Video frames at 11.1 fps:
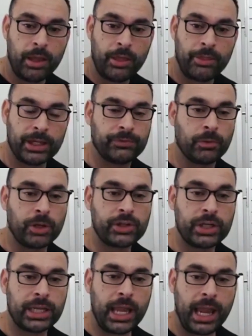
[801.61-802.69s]
Thanks for
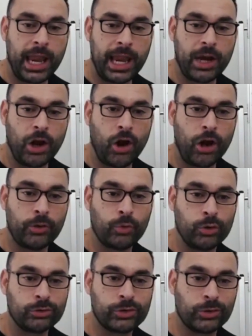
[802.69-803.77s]
watching, and I
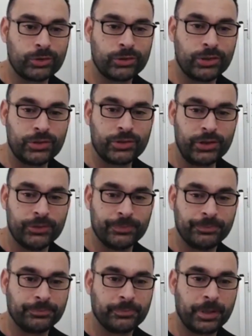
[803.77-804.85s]
will talk to you soon.
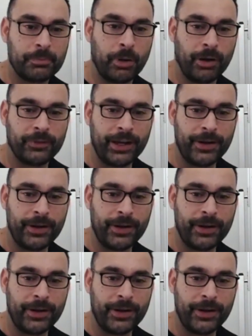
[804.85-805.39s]
Bye for now.